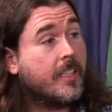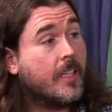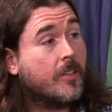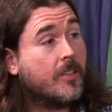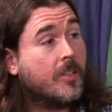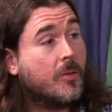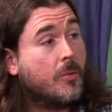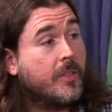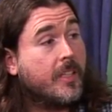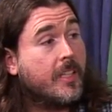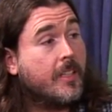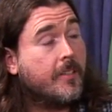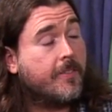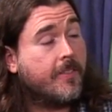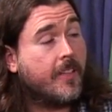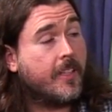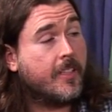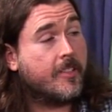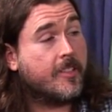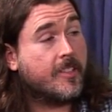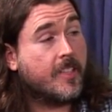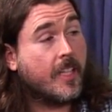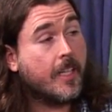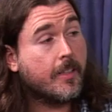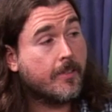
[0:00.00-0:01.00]
out that we didn't
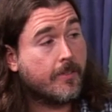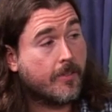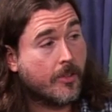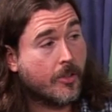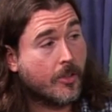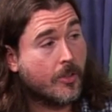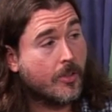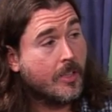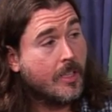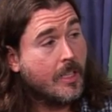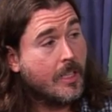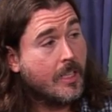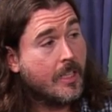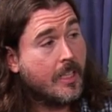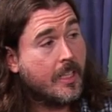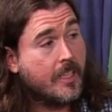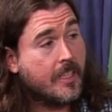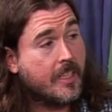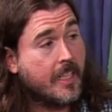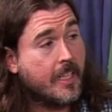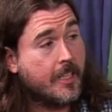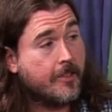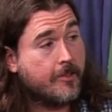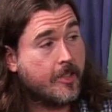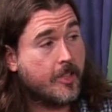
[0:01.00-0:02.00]
face Denver in the
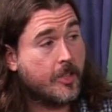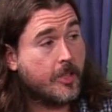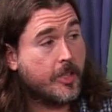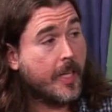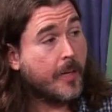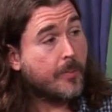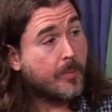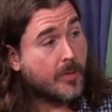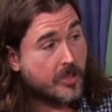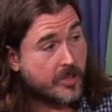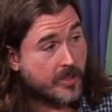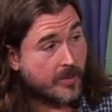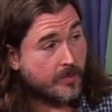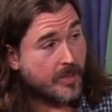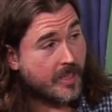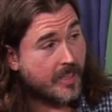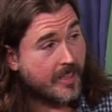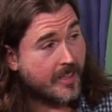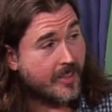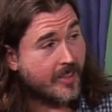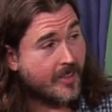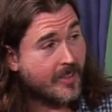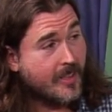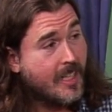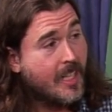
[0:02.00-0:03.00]
AFC Championship that
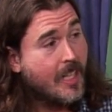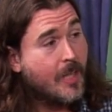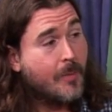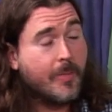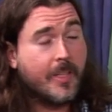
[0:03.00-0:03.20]
year Correct.